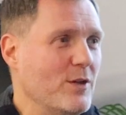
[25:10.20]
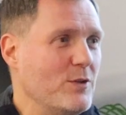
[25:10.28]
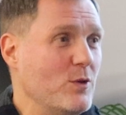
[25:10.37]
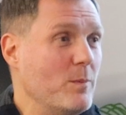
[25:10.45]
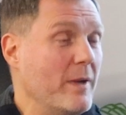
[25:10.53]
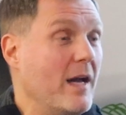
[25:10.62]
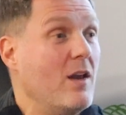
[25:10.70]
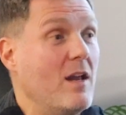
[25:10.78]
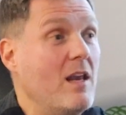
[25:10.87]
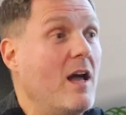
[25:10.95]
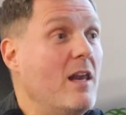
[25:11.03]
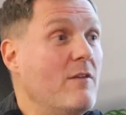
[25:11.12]
you've got to do it bigger.
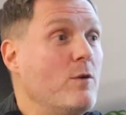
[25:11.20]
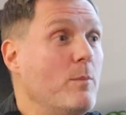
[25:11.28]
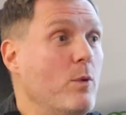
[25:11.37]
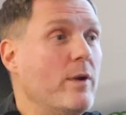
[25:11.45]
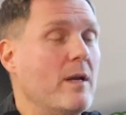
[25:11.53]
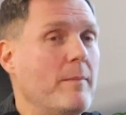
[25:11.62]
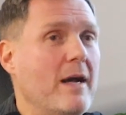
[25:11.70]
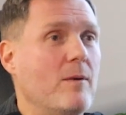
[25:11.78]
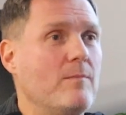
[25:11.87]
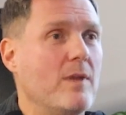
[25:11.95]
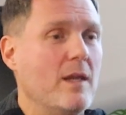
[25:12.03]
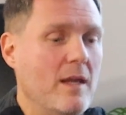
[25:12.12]
And I love your point
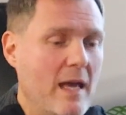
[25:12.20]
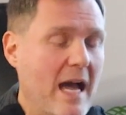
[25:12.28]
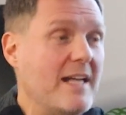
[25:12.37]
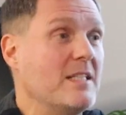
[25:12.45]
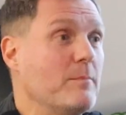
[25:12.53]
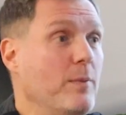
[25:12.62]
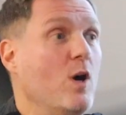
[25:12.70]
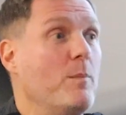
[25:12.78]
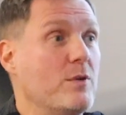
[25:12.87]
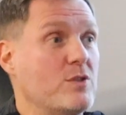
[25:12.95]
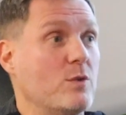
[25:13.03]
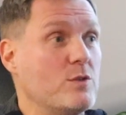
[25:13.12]
about adding
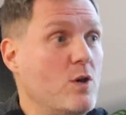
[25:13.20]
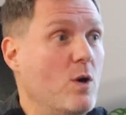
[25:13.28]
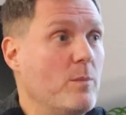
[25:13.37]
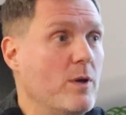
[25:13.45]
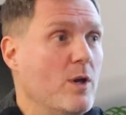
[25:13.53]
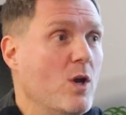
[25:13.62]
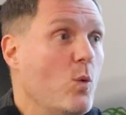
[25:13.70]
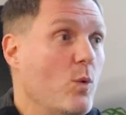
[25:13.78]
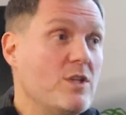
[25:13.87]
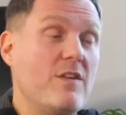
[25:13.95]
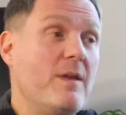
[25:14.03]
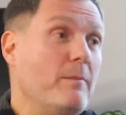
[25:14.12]
purpose on top,
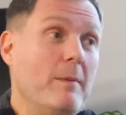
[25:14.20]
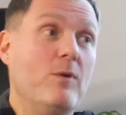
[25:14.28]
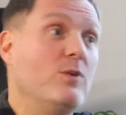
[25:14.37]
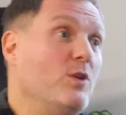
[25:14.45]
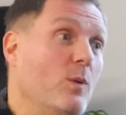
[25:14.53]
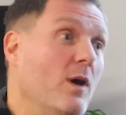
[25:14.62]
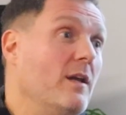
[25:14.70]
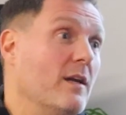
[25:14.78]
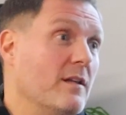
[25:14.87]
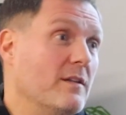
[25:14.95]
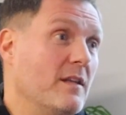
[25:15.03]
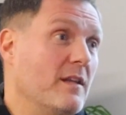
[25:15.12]
which I think people can do
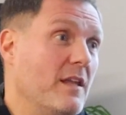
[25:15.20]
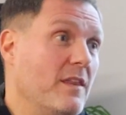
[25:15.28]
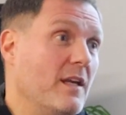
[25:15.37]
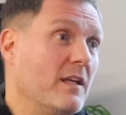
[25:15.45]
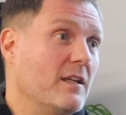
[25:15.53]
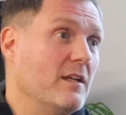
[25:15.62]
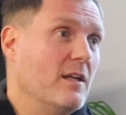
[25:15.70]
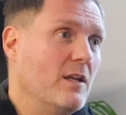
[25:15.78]
earlier than they think.